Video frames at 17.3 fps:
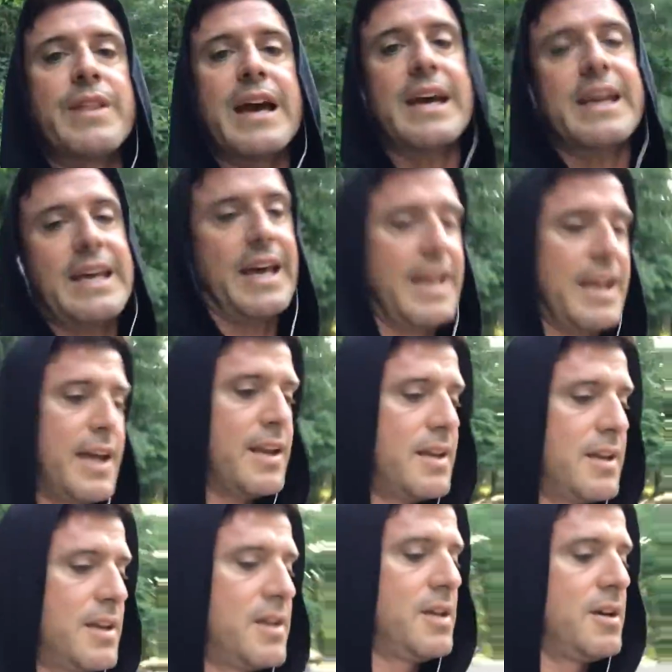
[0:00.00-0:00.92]
that get it
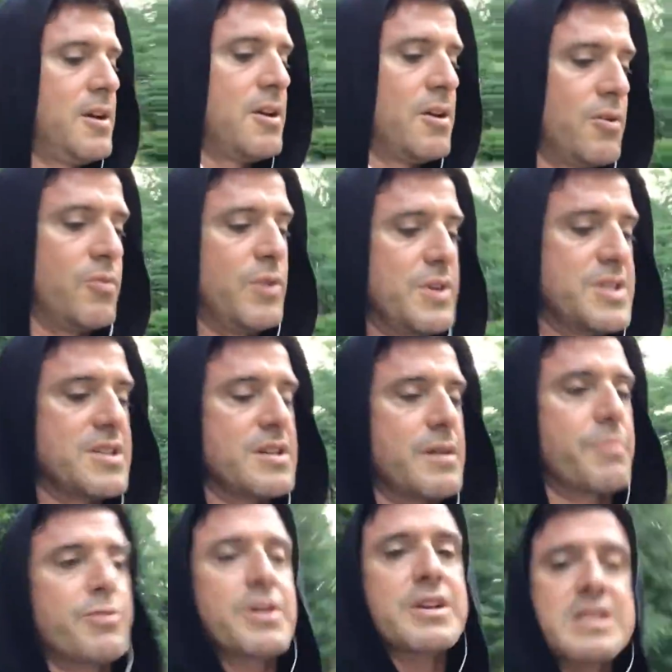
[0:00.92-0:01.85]
which is
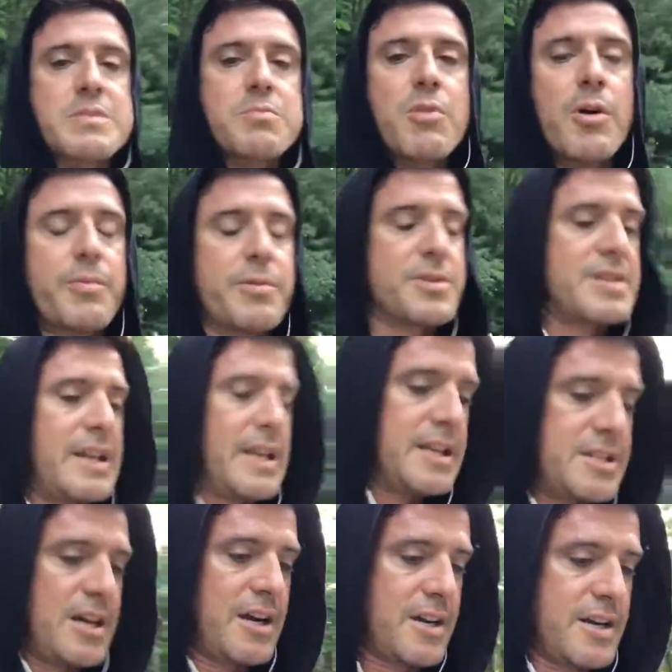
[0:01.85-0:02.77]
a pretty small
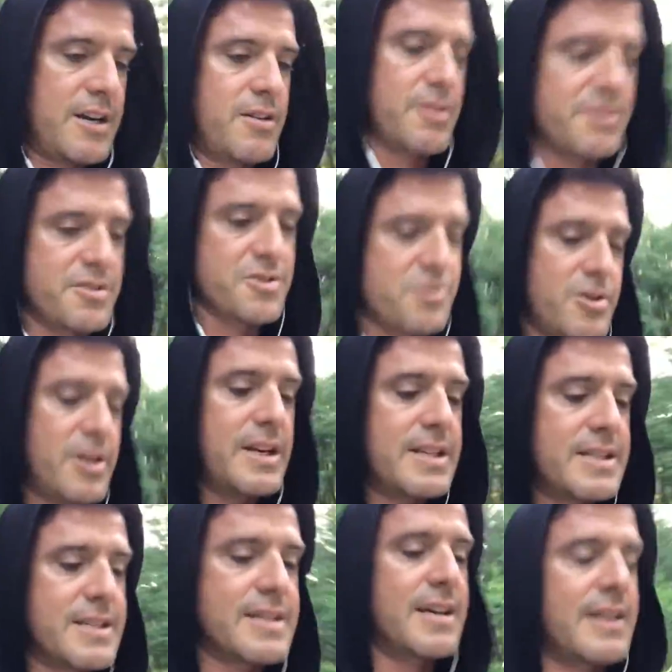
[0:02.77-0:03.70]
percentage out here in the
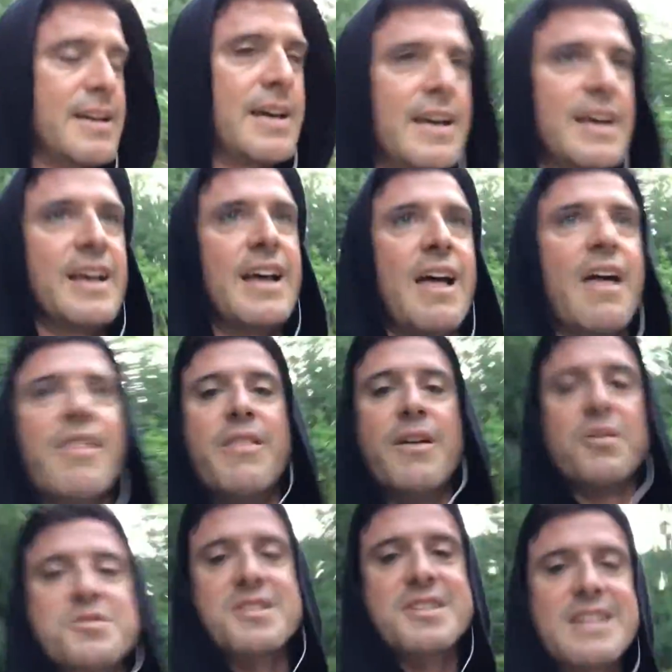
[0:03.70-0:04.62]
streets,
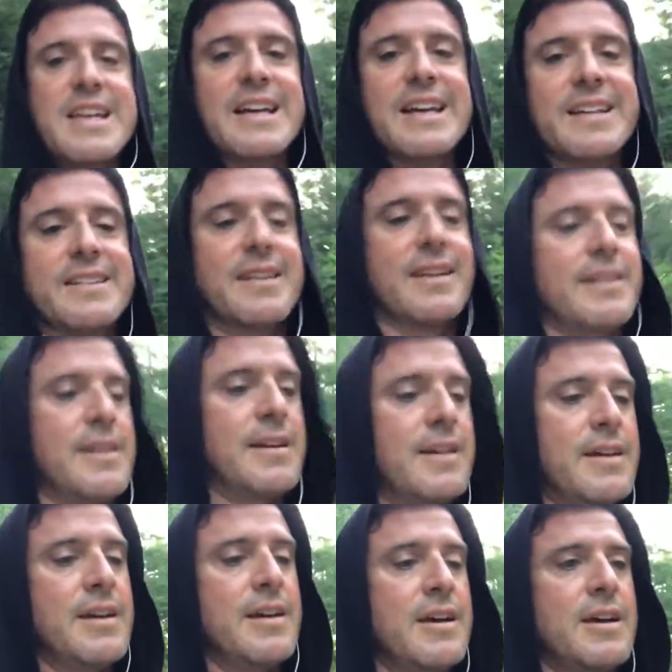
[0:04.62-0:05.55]
they'll see it.
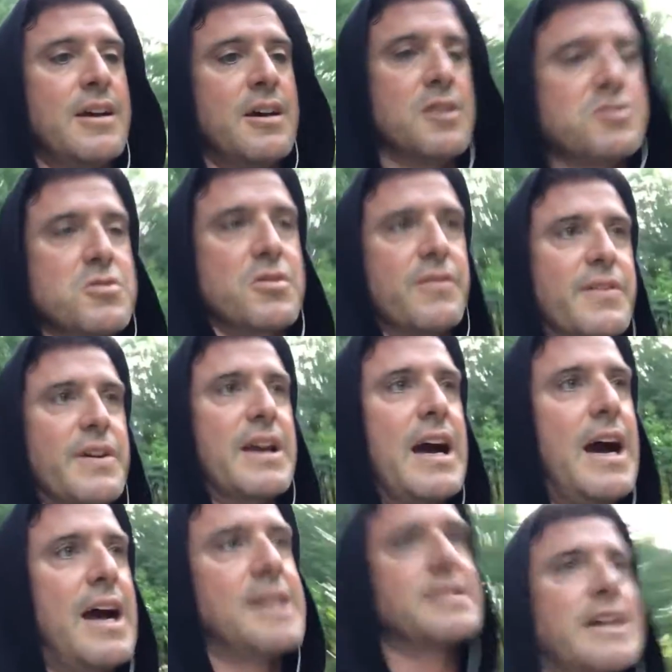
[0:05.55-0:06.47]
So if a
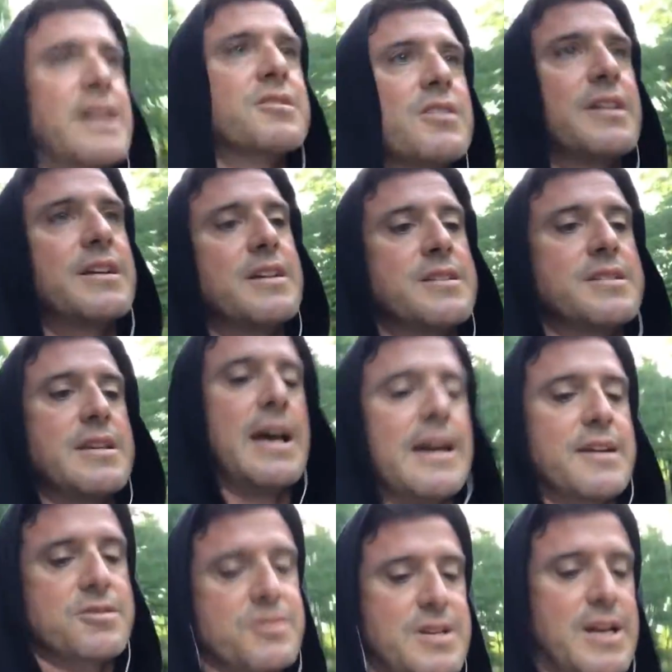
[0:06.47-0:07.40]
guy is, ex is
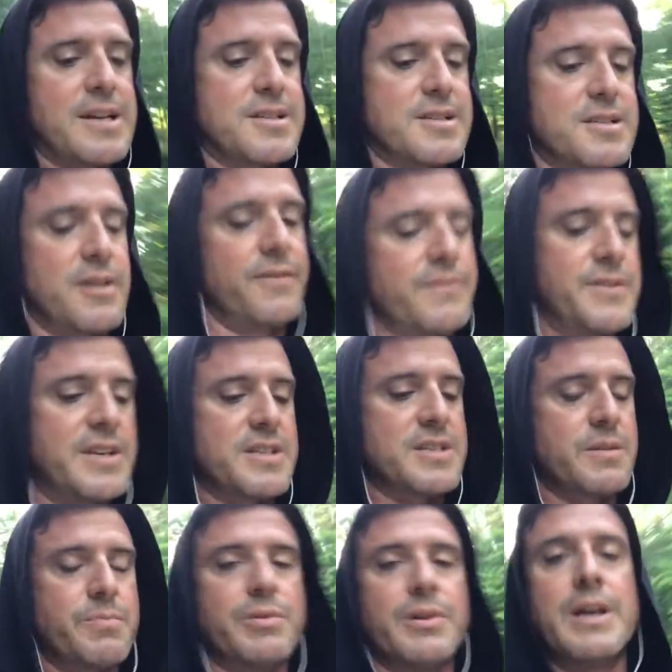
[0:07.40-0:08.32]
exercising
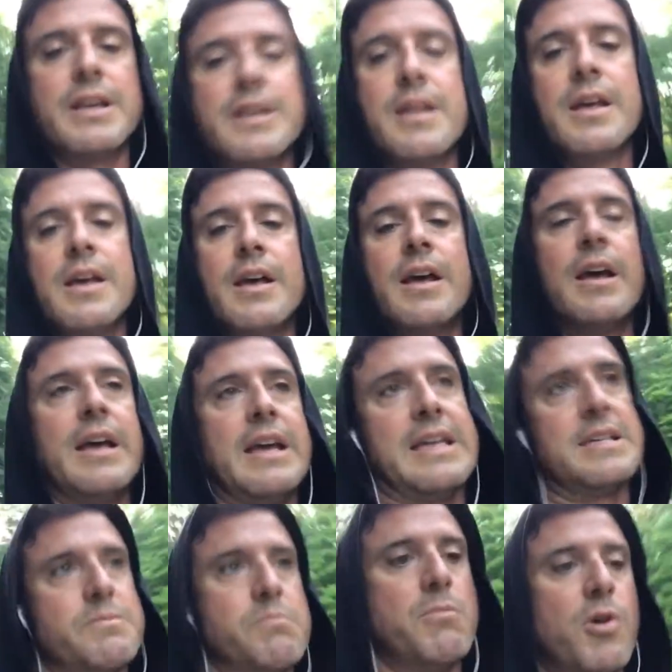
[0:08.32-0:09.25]
self-discipline,
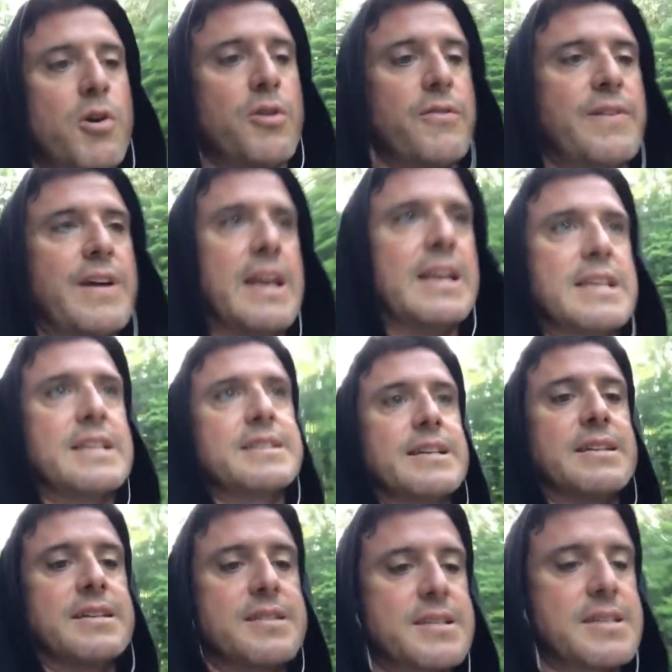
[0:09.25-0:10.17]
he's motivated, he's
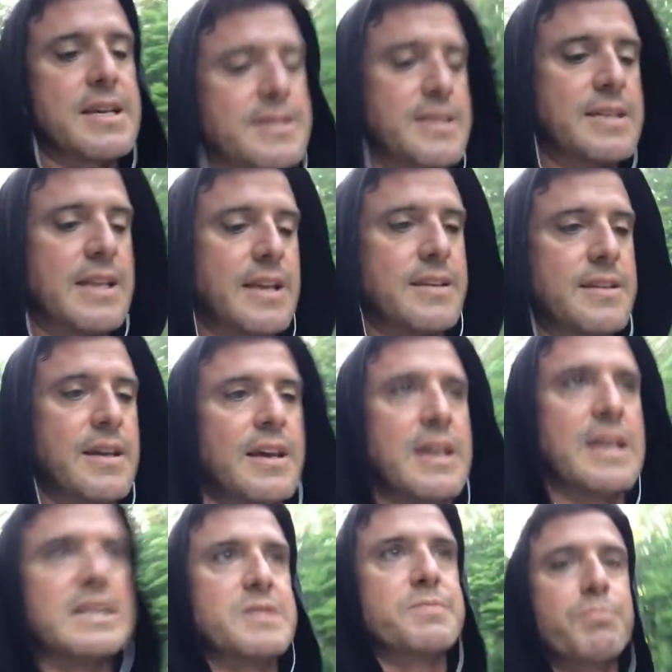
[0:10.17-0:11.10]
consistent,
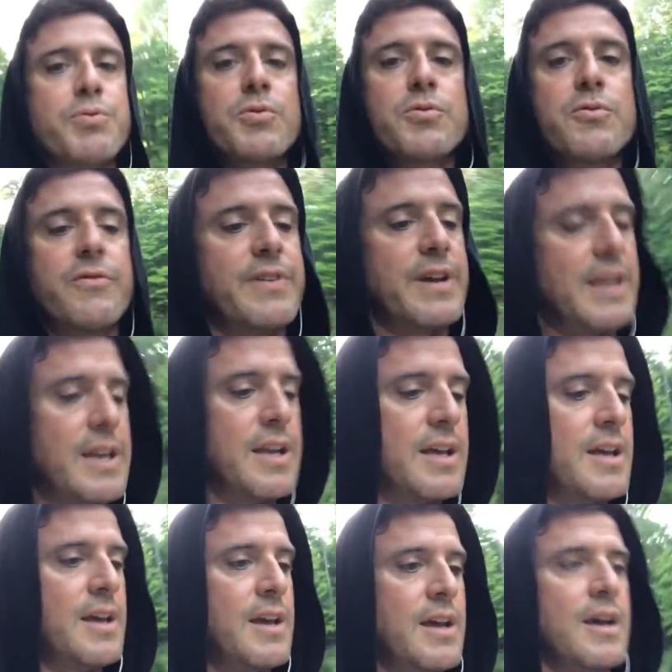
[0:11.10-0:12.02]
he's proven,
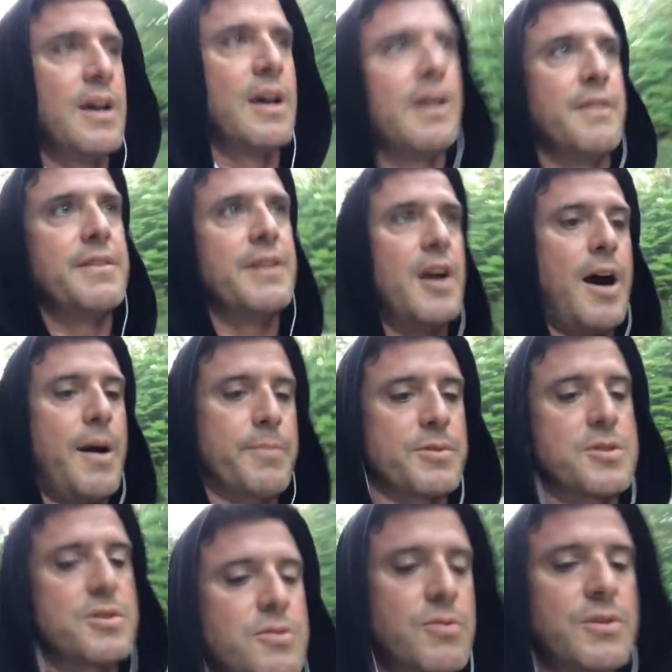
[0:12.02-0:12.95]
then
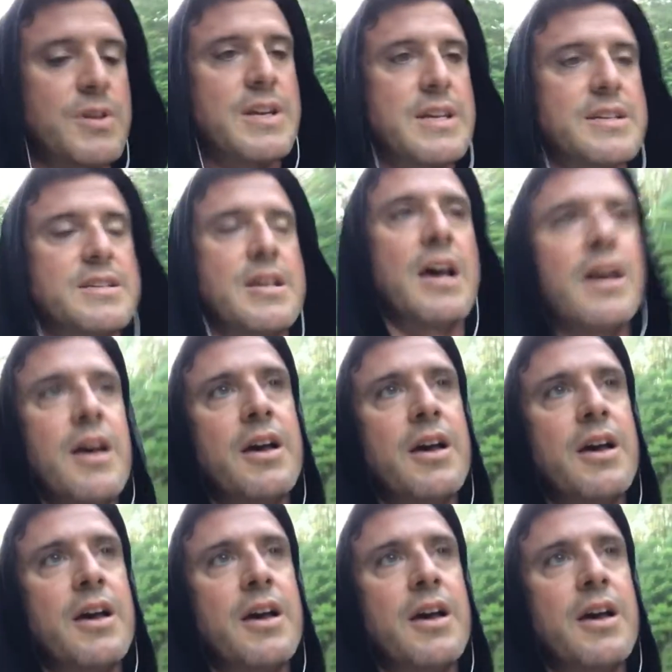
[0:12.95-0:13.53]
opportunities